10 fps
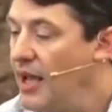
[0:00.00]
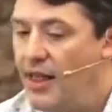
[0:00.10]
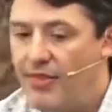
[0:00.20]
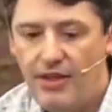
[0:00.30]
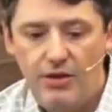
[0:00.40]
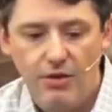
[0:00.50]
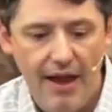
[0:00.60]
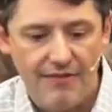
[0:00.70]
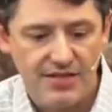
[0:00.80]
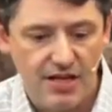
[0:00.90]
That you
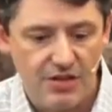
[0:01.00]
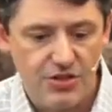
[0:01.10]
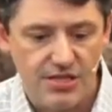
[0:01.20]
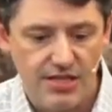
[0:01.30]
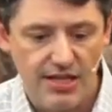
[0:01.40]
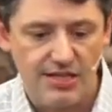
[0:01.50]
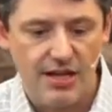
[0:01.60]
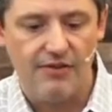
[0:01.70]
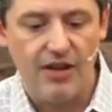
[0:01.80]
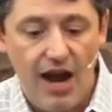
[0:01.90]
have such a sense
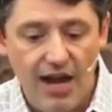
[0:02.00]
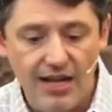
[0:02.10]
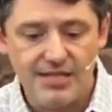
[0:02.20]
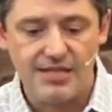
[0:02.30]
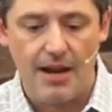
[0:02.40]
of God's